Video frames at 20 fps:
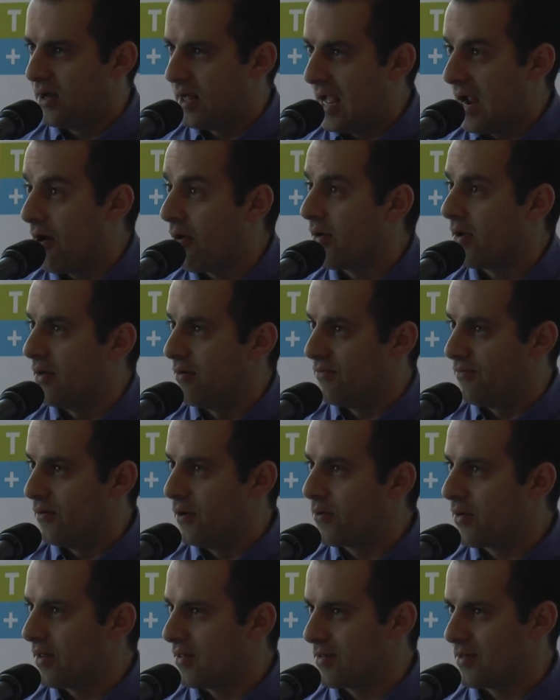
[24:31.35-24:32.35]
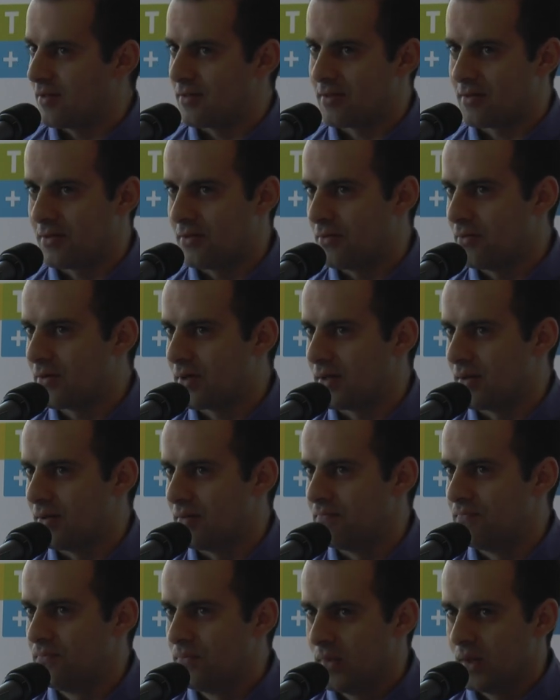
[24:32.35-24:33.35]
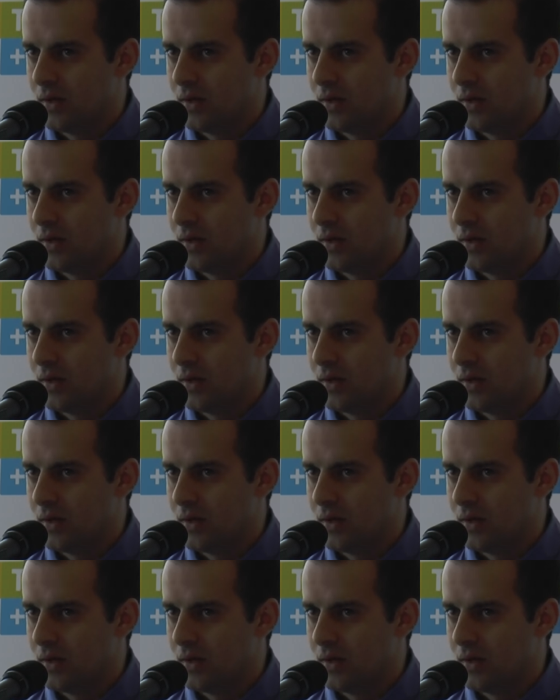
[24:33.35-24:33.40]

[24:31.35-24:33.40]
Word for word: area of focus. You can